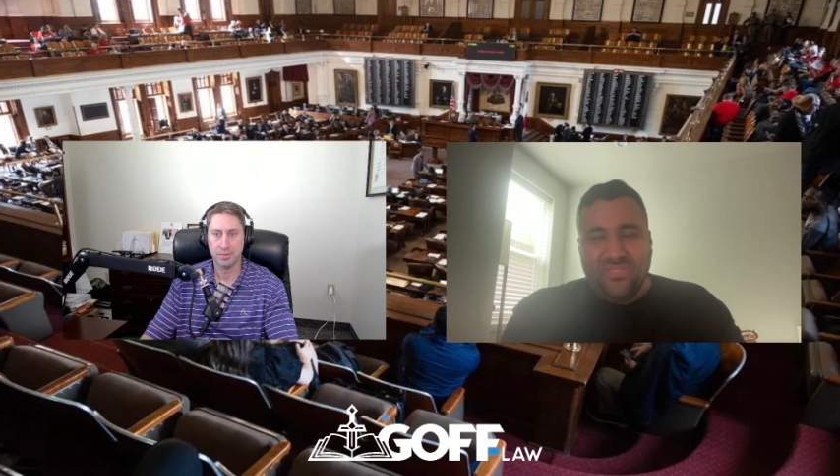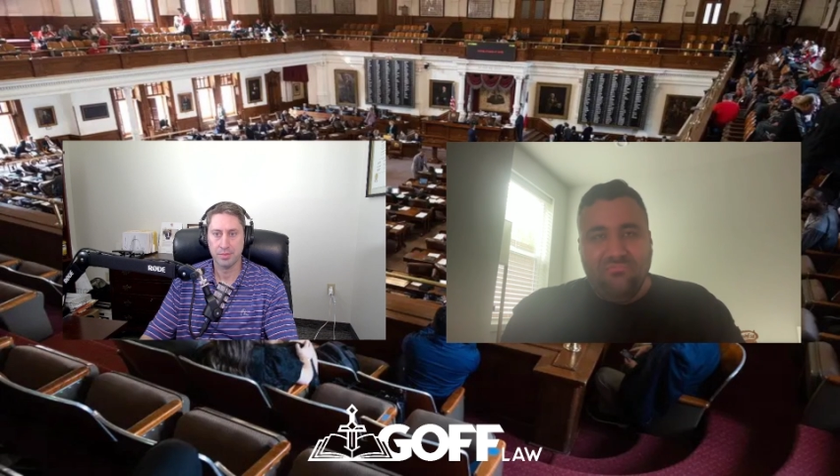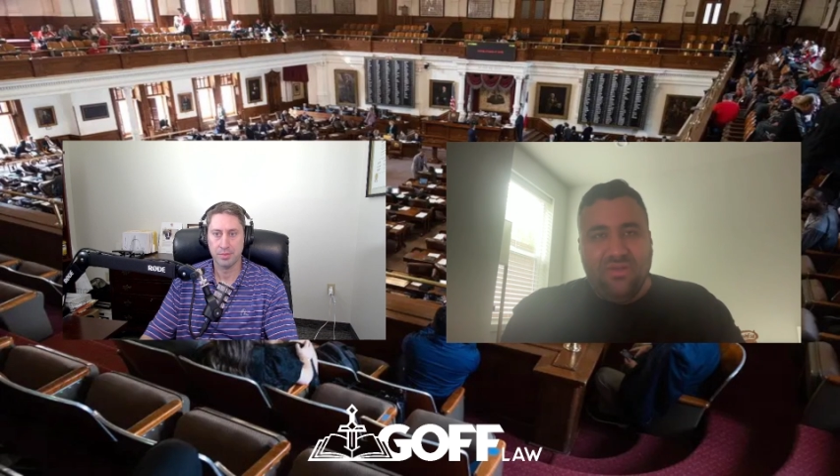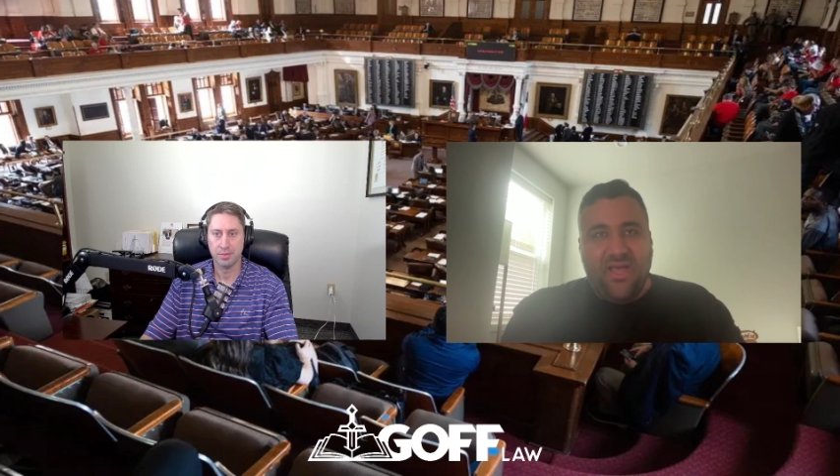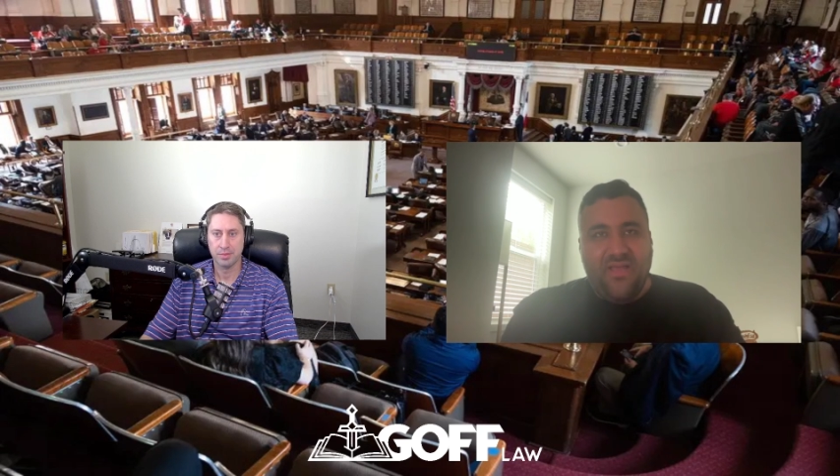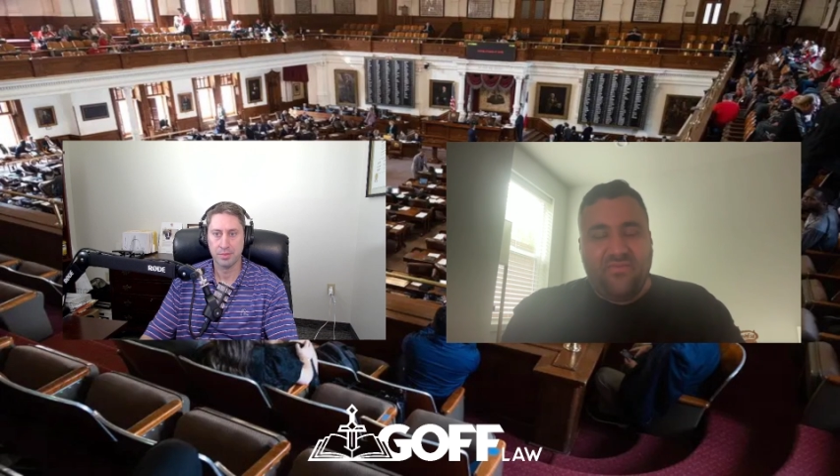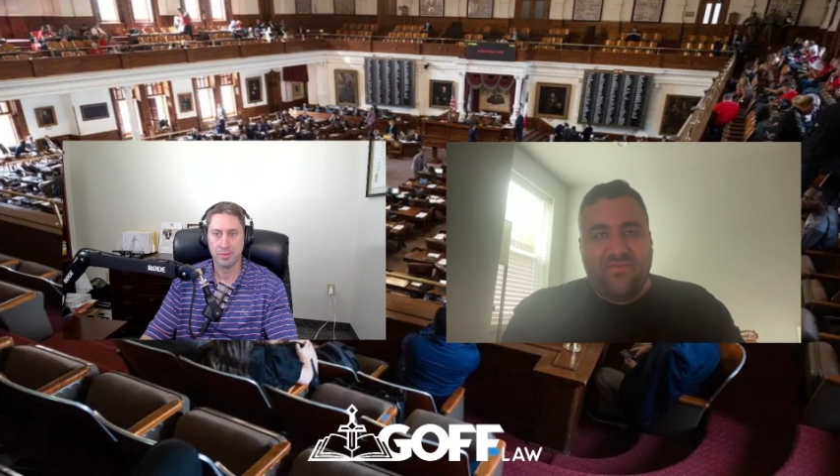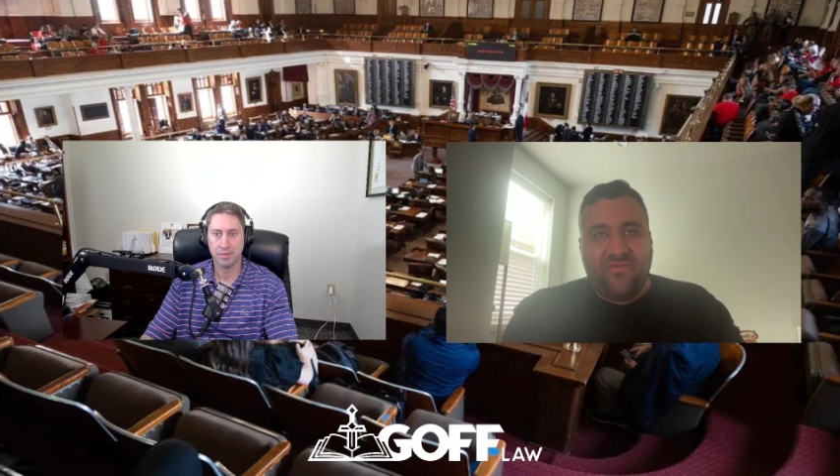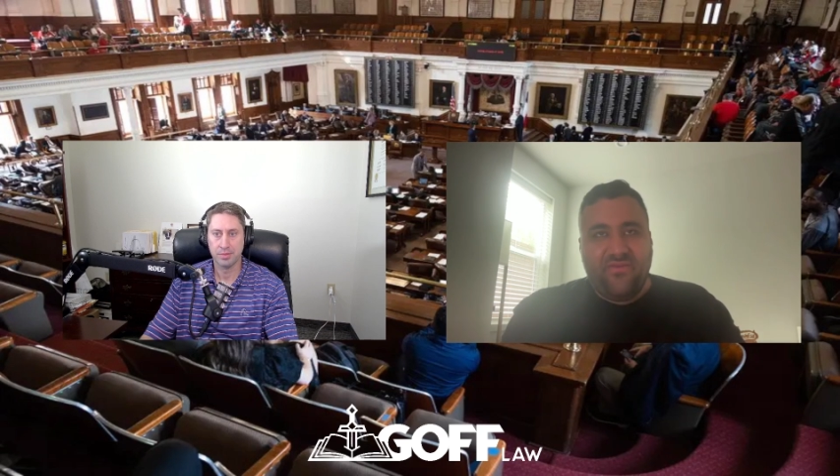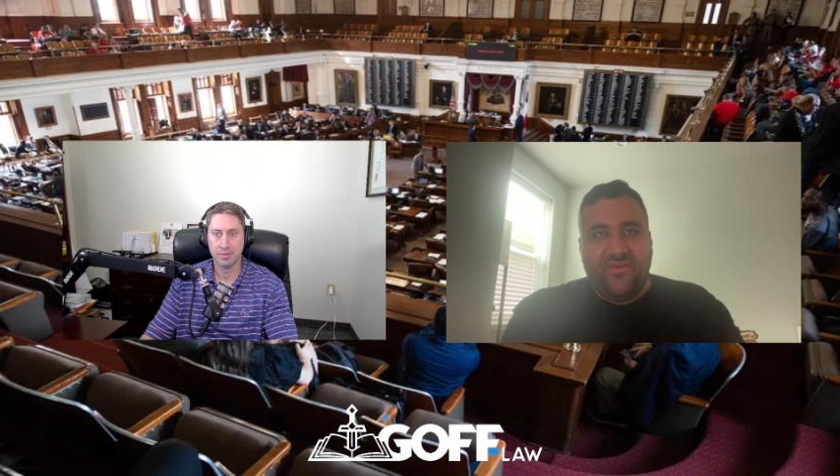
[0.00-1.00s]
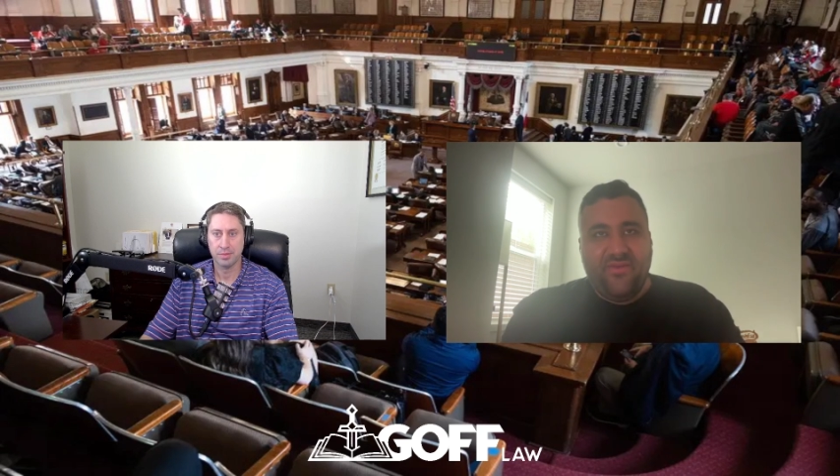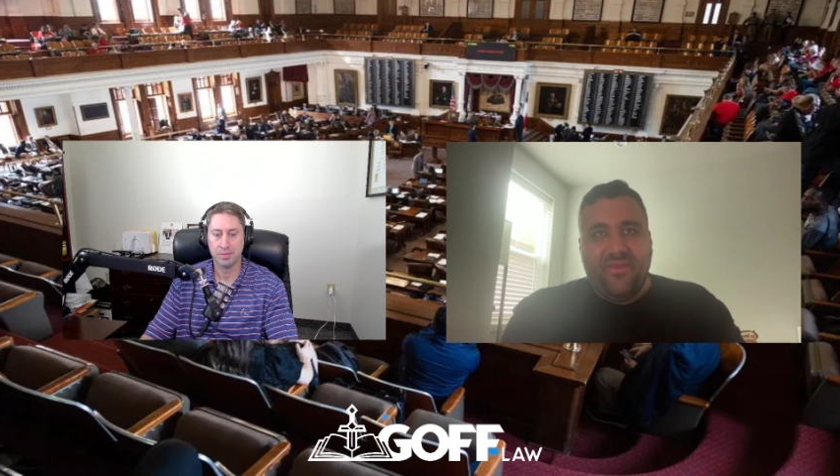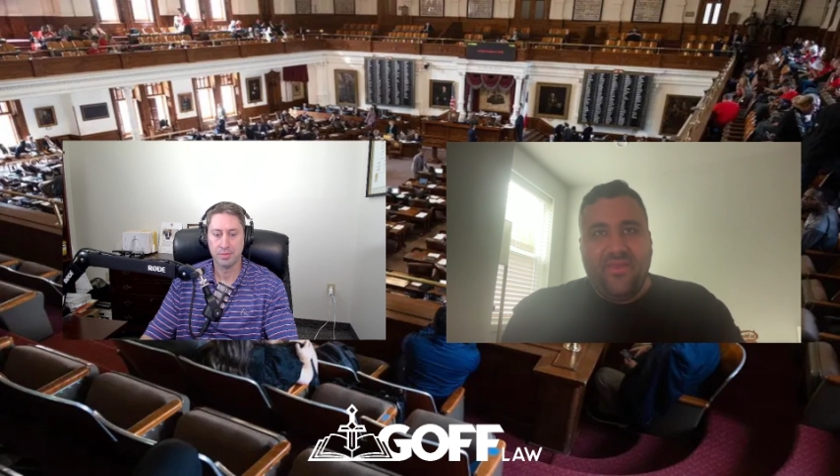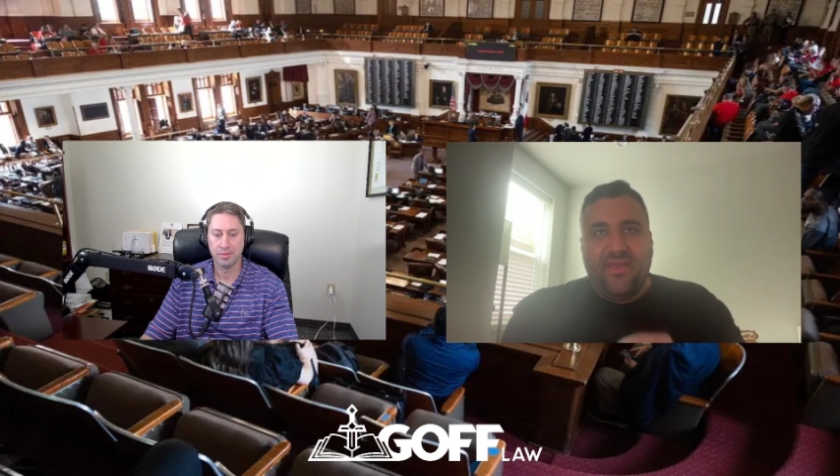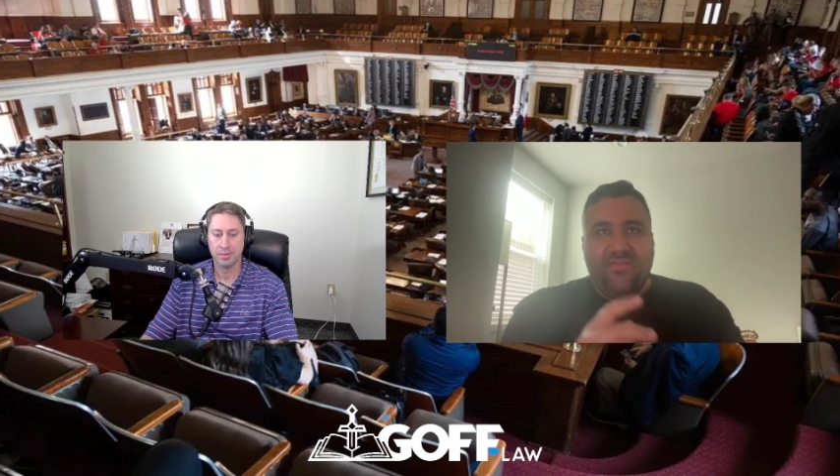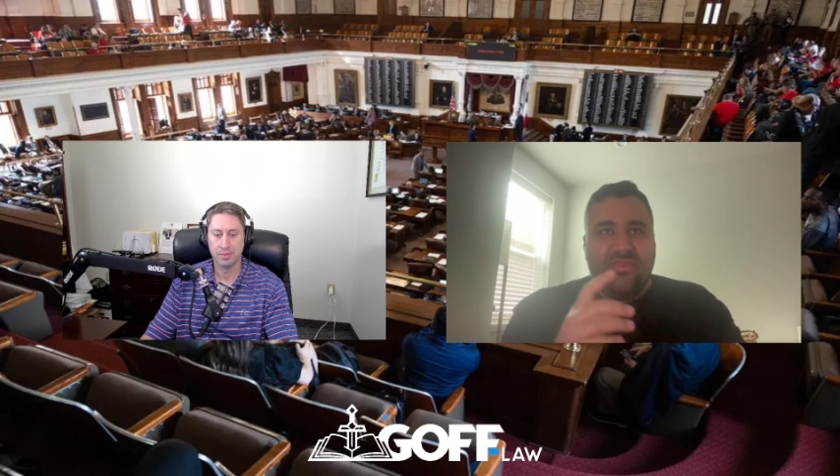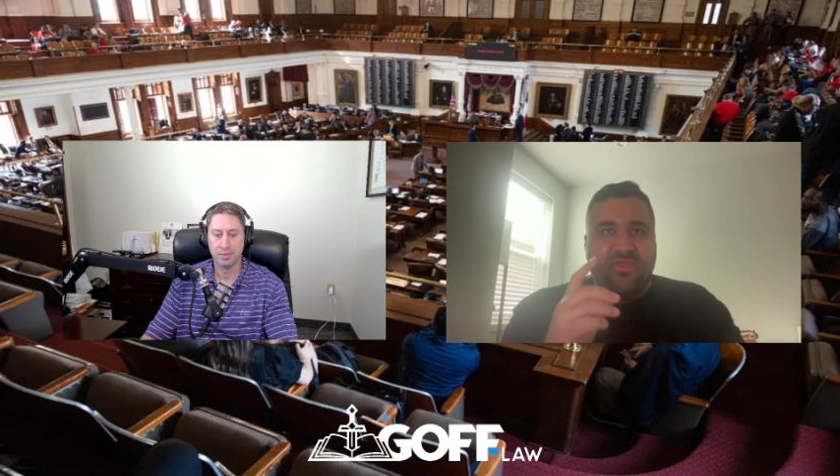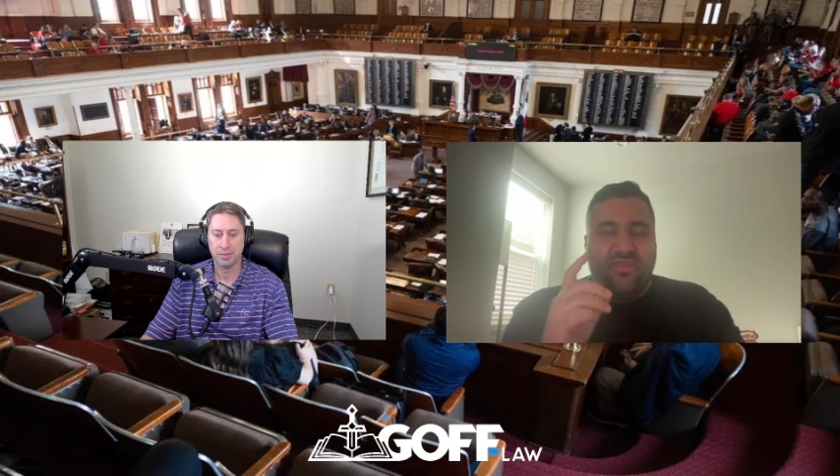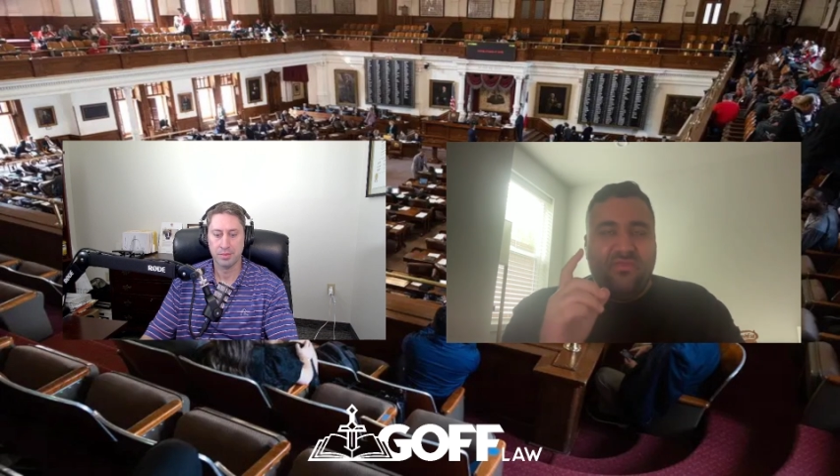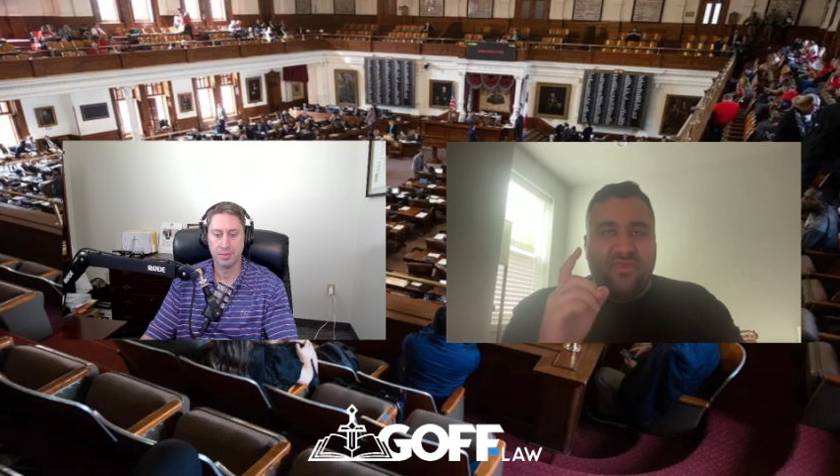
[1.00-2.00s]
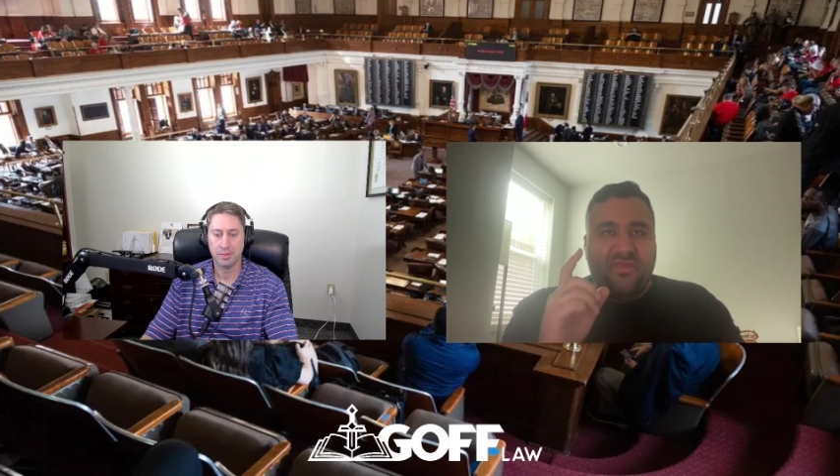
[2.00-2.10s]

but the